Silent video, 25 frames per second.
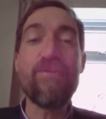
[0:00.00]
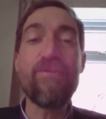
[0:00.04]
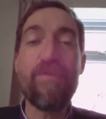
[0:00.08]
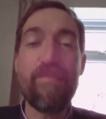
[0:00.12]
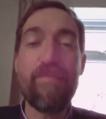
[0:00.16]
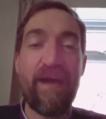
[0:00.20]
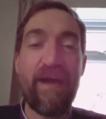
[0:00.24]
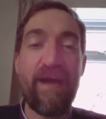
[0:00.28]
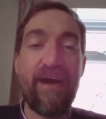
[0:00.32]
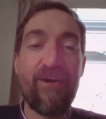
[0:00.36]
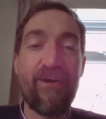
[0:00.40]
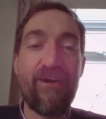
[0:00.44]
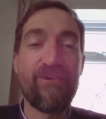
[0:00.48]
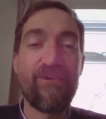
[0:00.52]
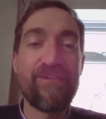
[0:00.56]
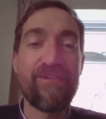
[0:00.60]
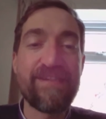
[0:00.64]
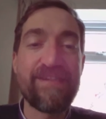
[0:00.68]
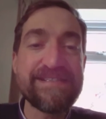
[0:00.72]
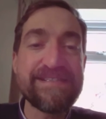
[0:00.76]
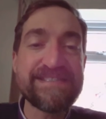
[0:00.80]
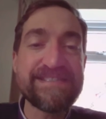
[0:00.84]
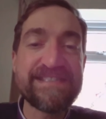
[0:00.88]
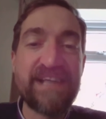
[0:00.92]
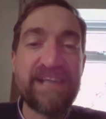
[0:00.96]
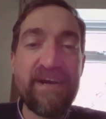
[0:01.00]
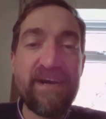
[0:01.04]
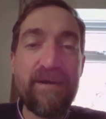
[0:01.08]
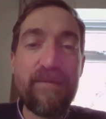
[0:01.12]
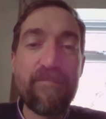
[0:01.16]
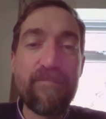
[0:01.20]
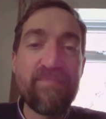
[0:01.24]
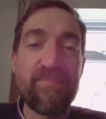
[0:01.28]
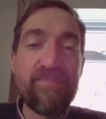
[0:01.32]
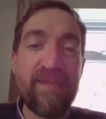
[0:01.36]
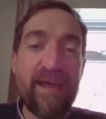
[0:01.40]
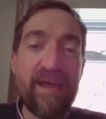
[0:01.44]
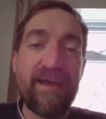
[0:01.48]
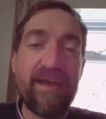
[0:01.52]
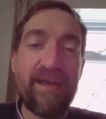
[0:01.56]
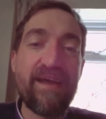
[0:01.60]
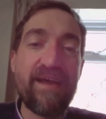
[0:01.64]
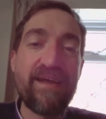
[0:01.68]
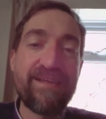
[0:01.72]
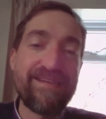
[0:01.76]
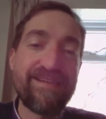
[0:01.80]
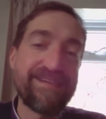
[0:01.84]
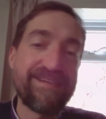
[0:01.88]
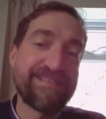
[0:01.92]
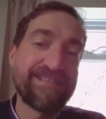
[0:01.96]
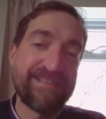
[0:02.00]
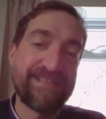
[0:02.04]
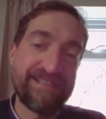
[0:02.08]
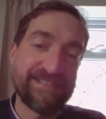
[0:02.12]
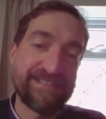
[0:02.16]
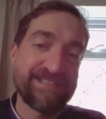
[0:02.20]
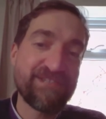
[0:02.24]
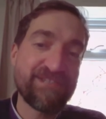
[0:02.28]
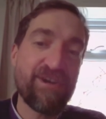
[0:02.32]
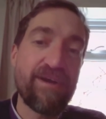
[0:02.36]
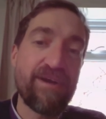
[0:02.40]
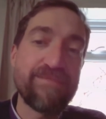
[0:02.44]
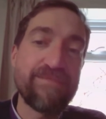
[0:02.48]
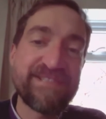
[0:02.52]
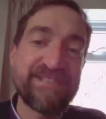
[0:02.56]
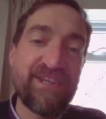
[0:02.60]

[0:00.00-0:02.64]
about all this. It describes